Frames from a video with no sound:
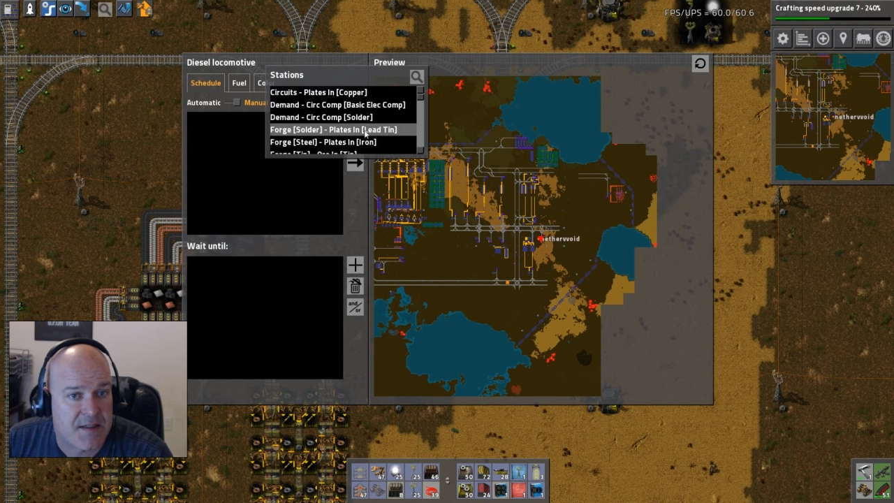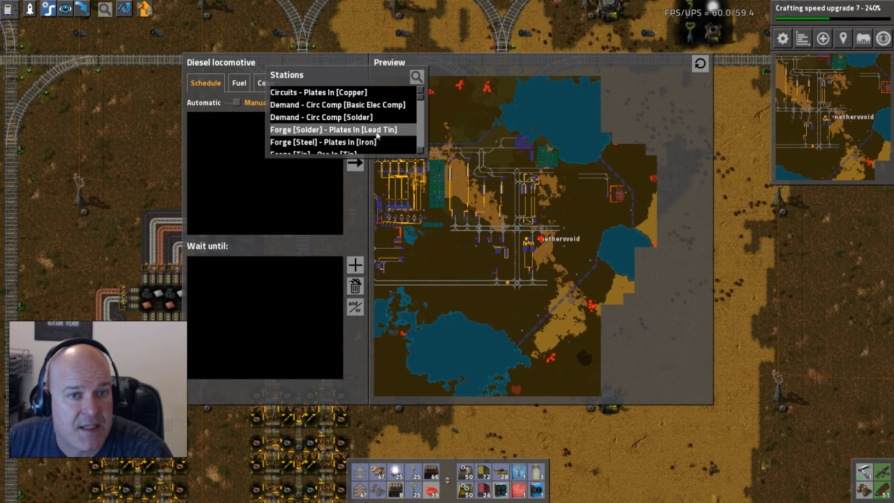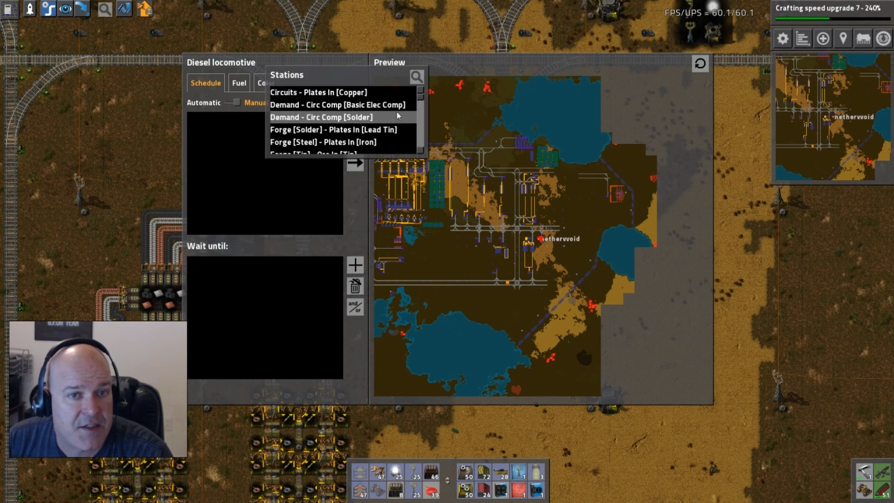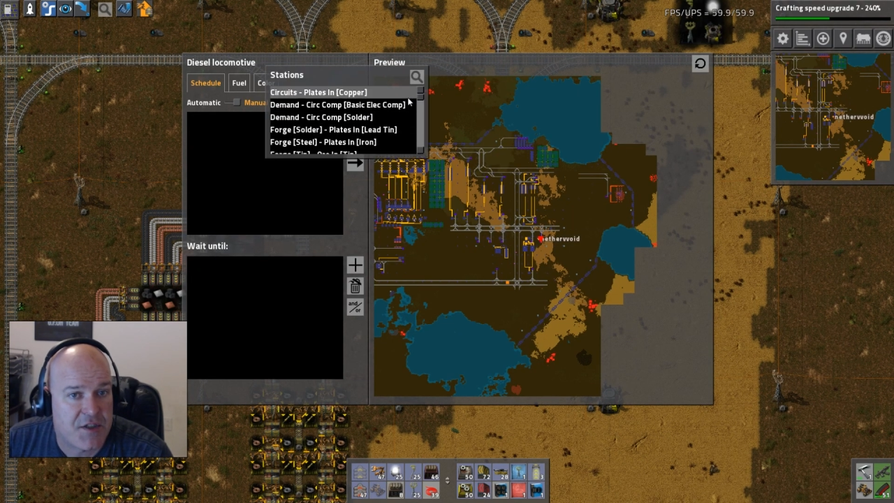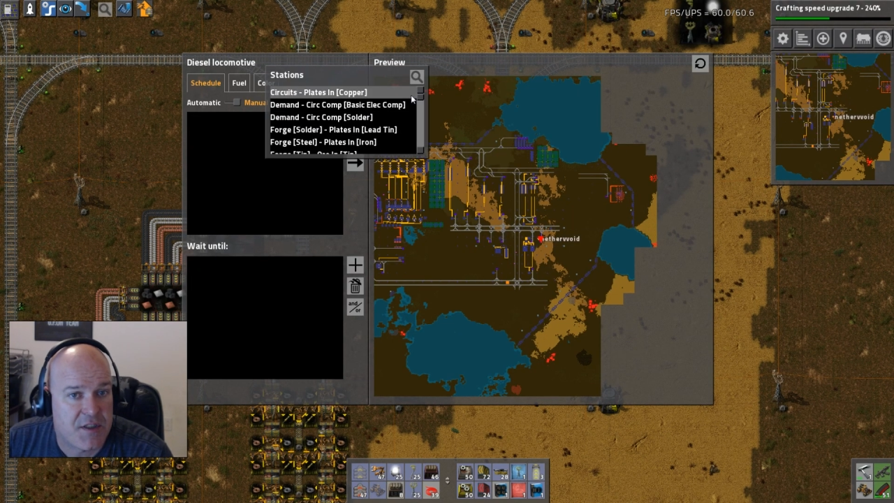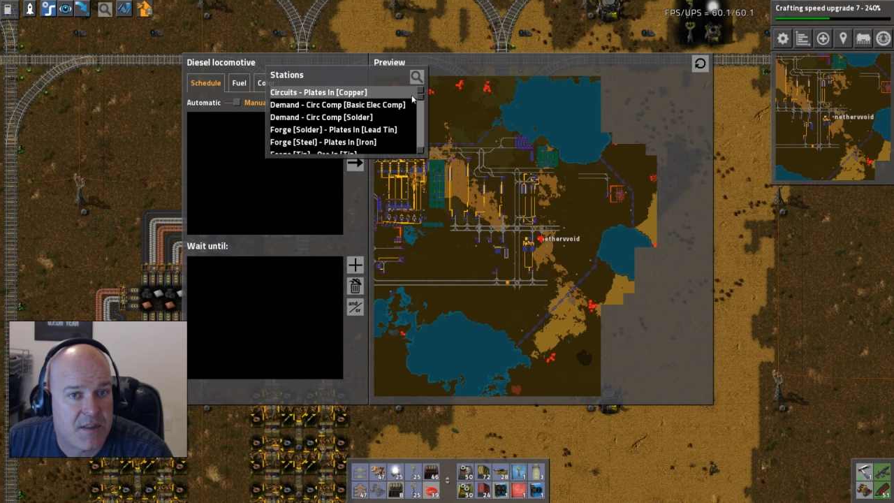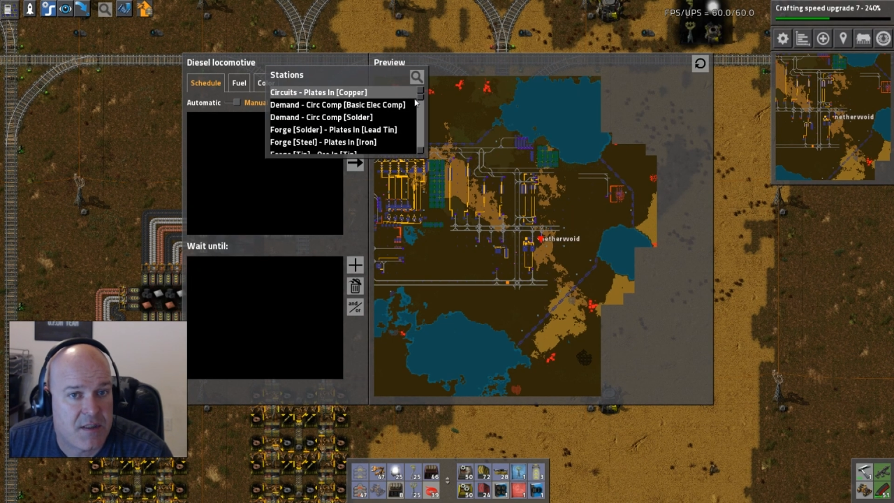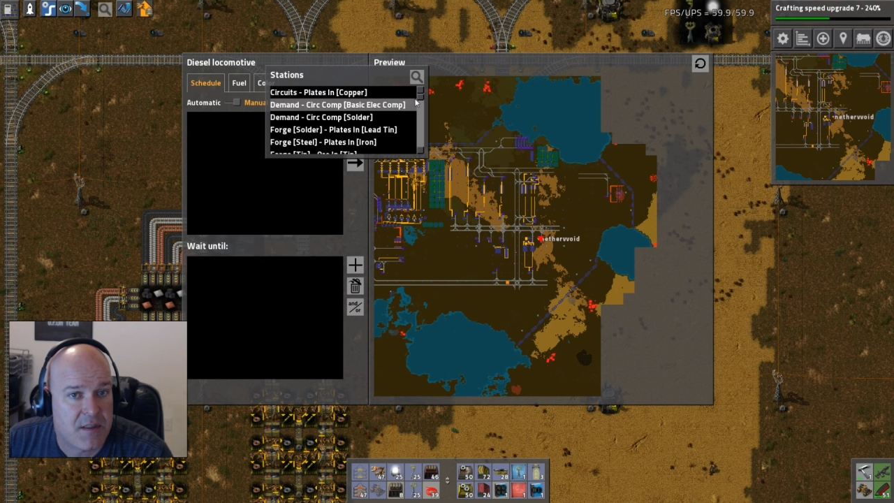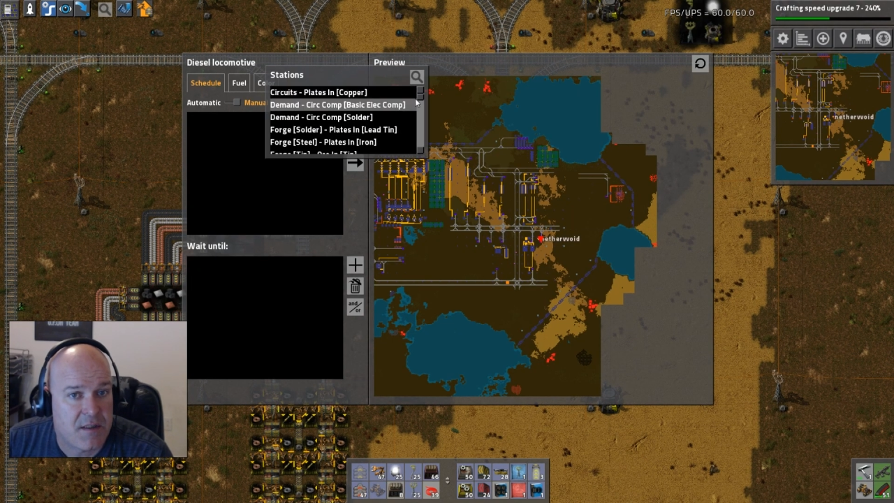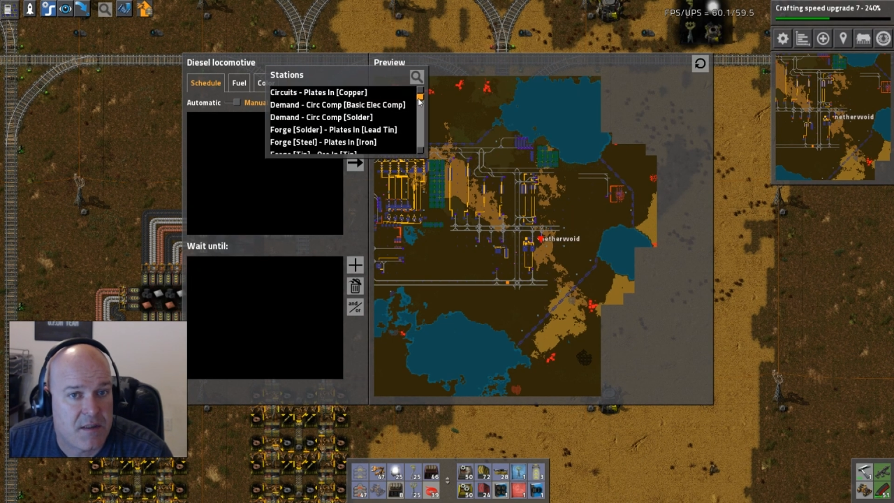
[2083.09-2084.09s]

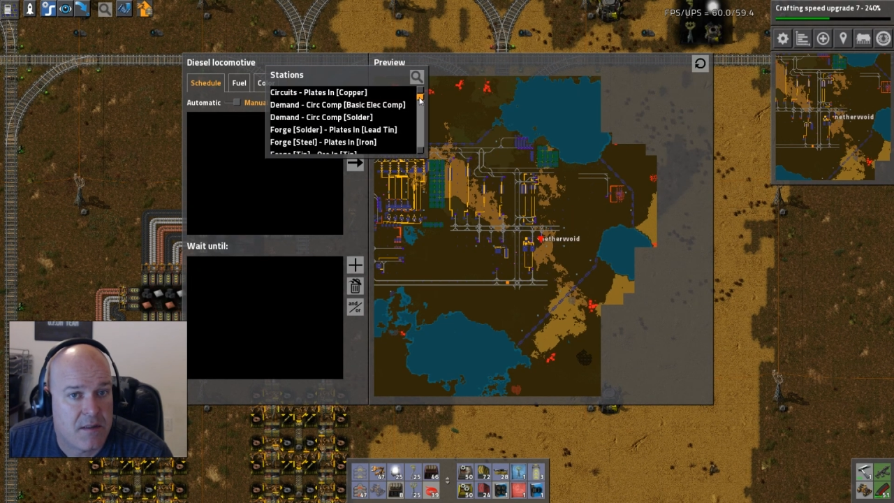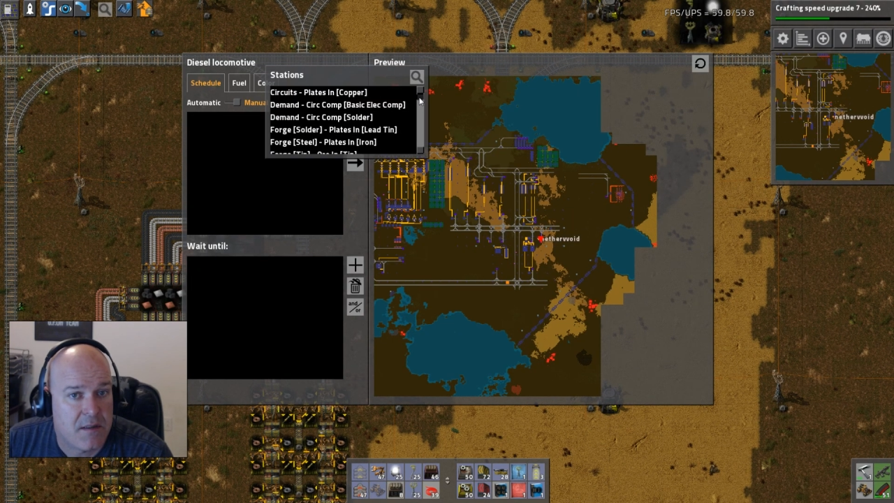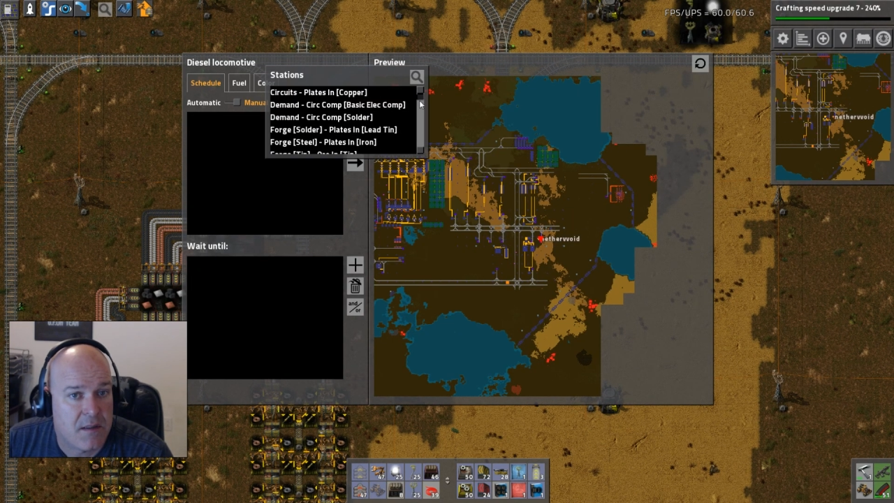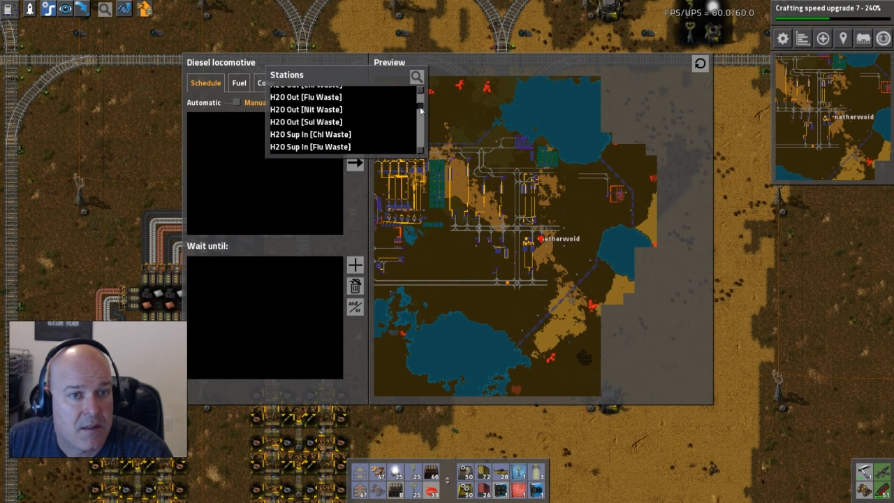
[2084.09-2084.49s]
station,